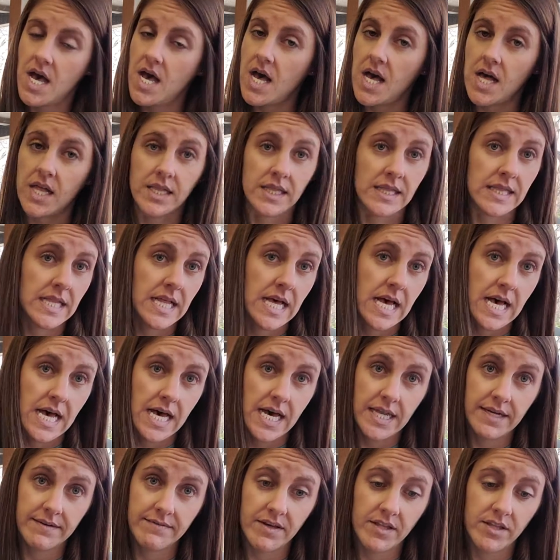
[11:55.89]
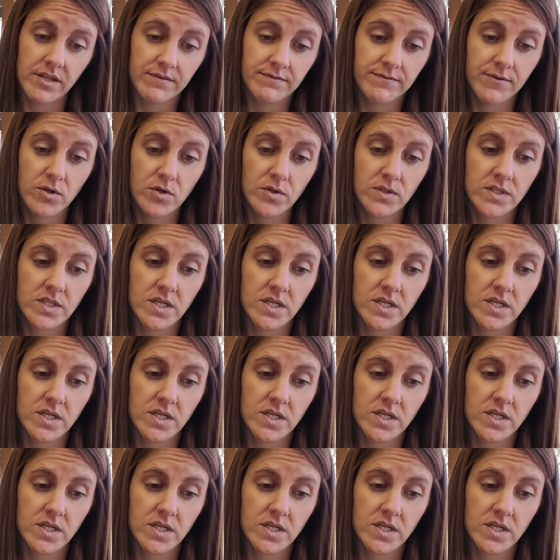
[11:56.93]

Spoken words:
a lot of other folks